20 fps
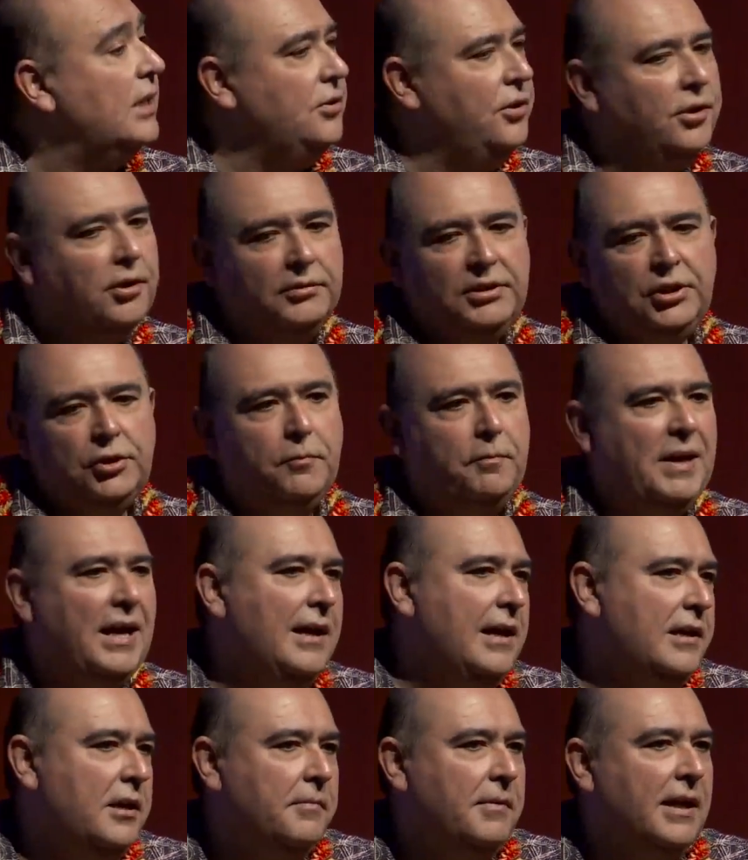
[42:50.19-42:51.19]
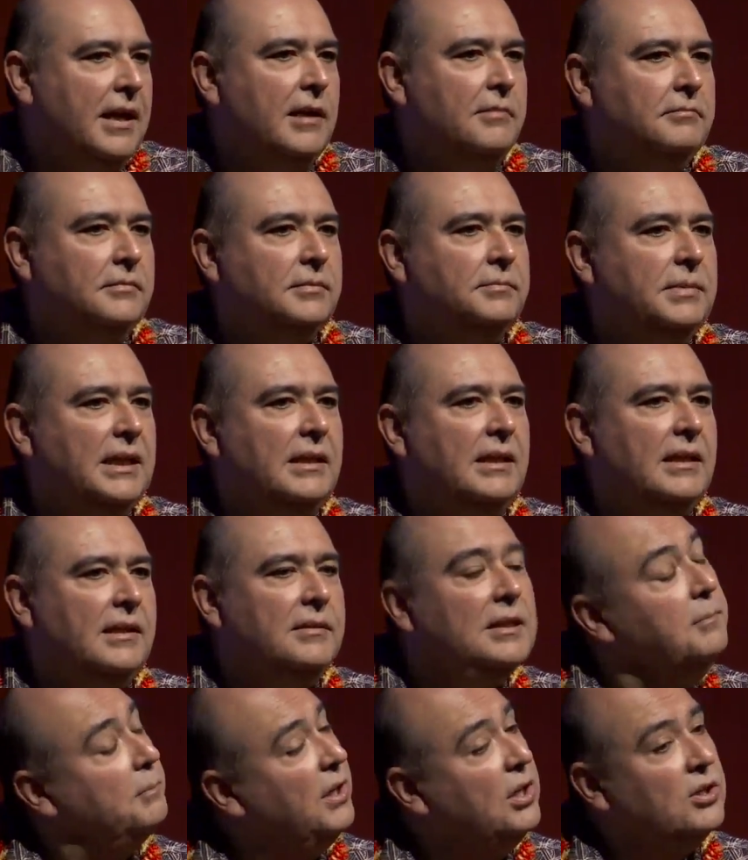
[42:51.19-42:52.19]
You don't need to pay anybody
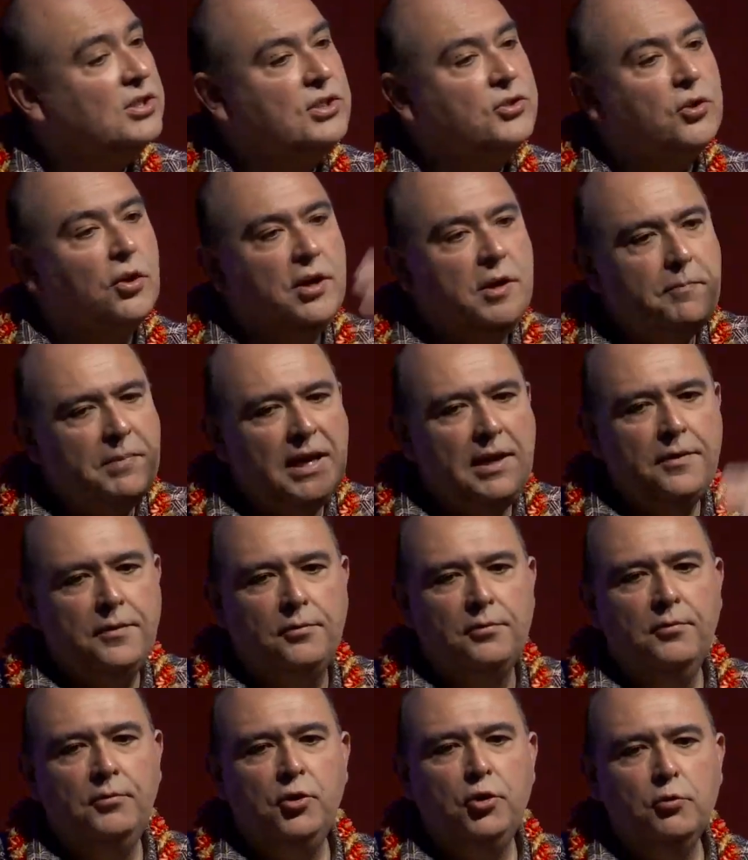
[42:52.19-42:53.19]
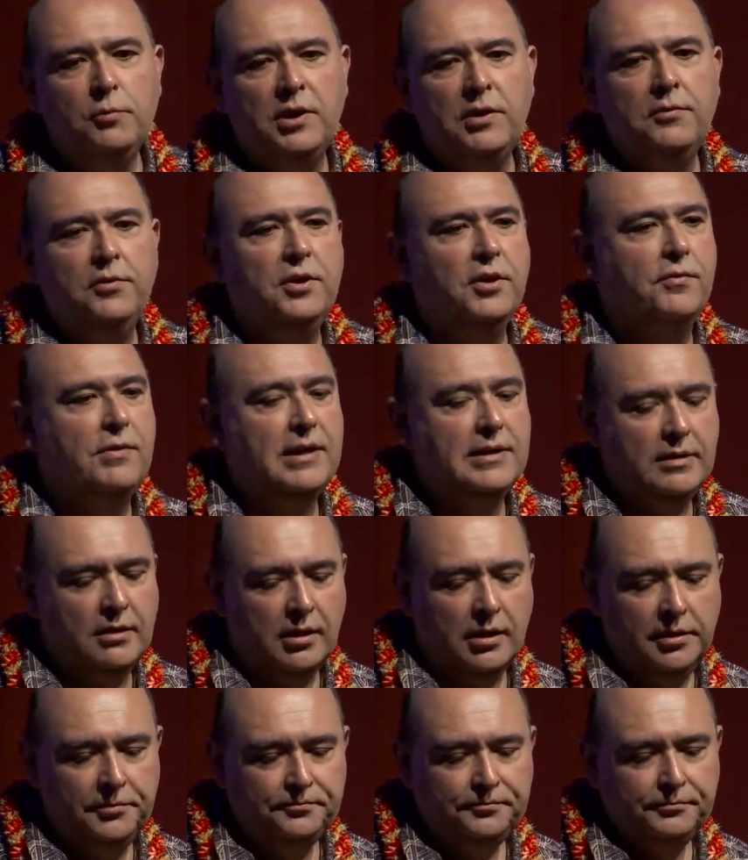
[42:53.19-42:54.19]
because it's already paid through Uber, your credit
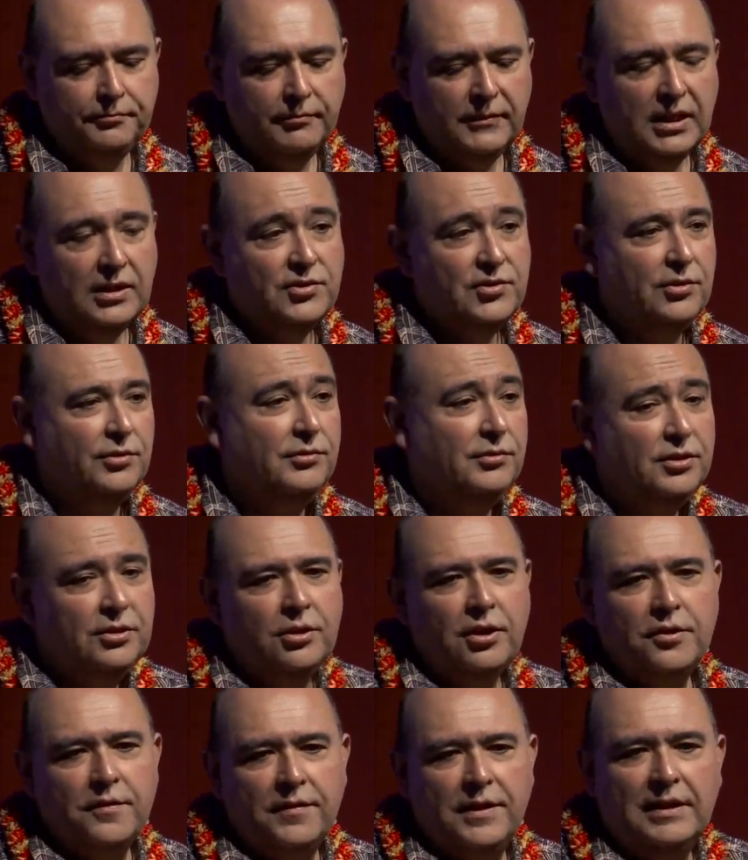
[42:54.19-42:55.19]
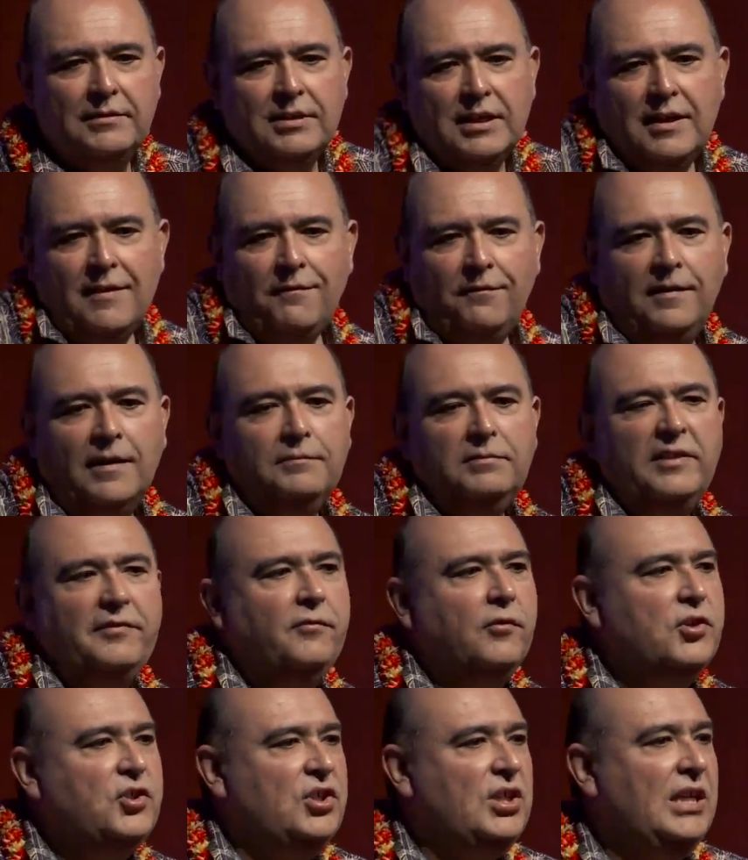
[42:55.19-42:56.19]
card. So none of that fumbling
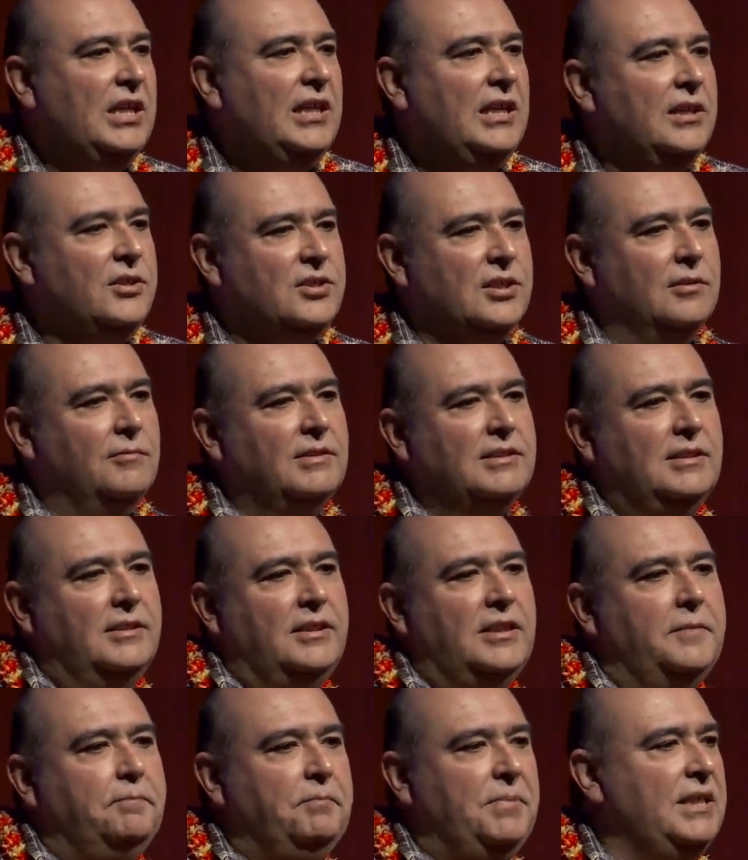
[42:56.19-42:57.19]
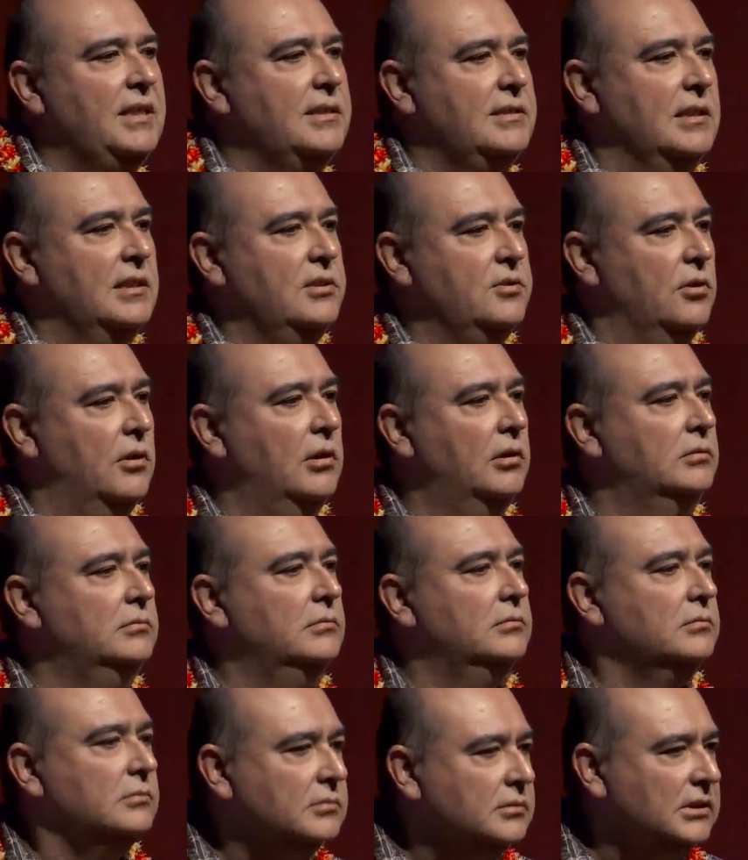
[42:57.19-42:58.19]
for change and what the tip is. It's
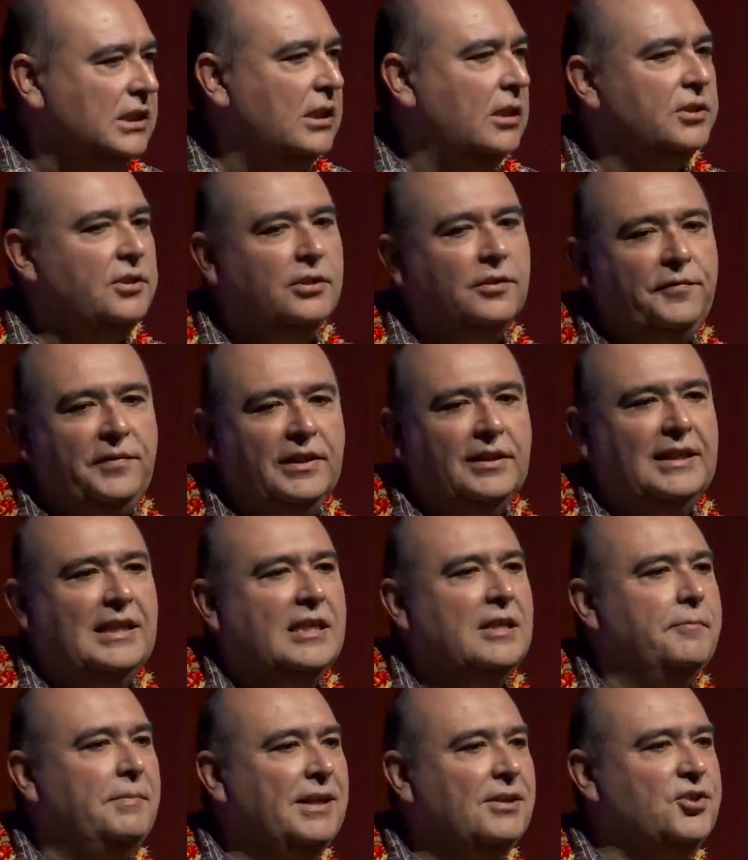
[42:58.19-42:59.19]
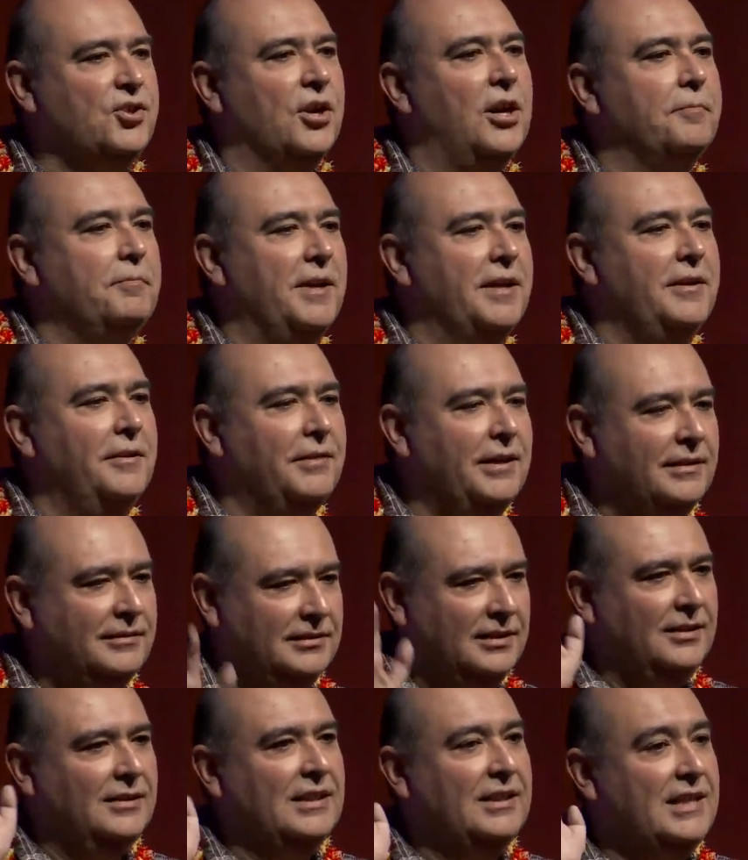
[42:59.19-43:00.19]
all, you know, you feel like a big shot, by the way.
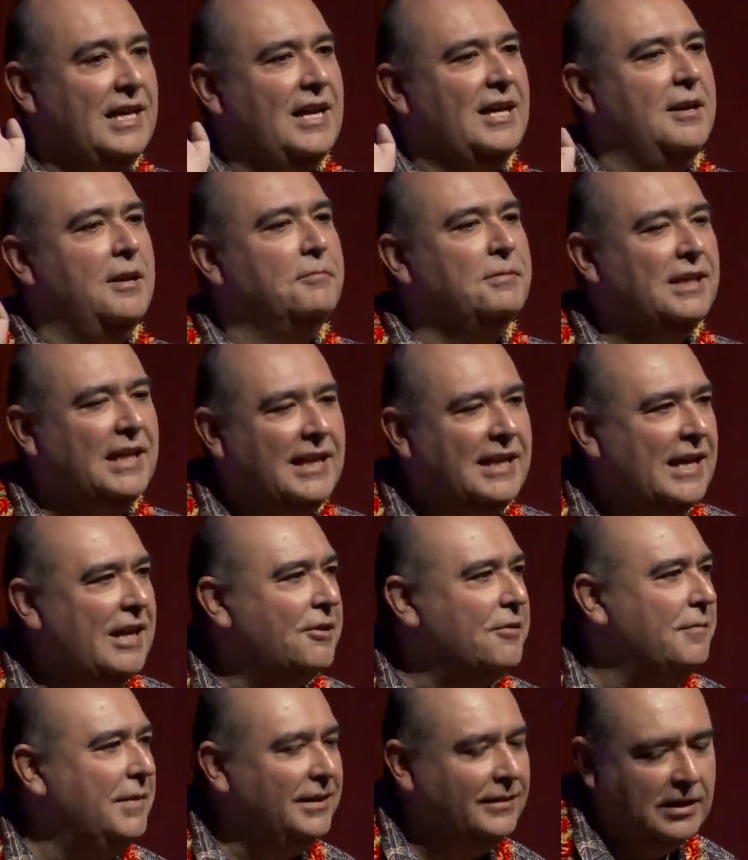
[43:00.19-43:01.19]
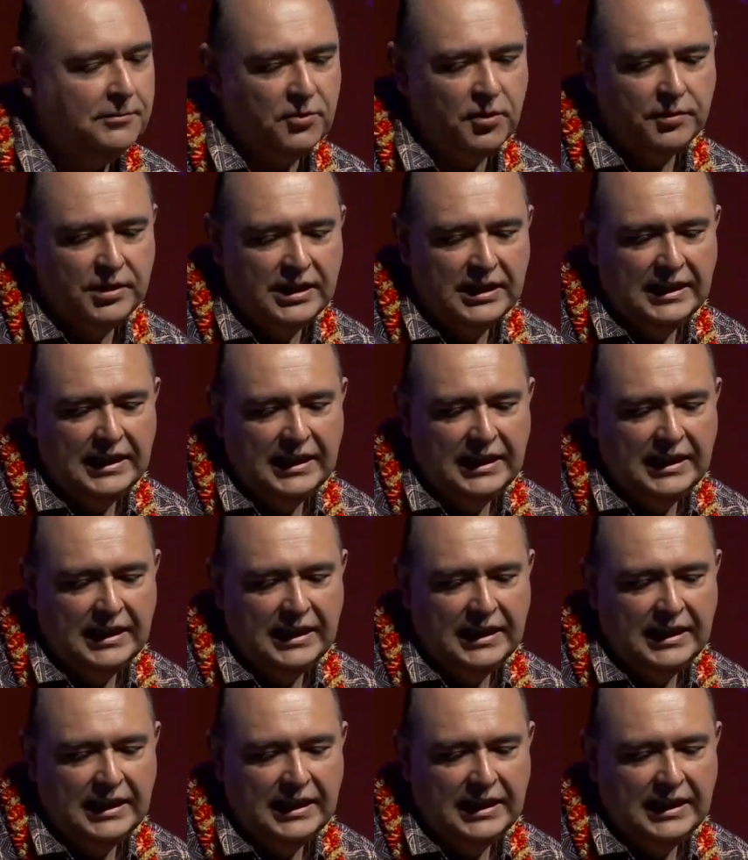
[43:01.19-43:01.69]
You know, like, yeah, I'm getting out of my limo.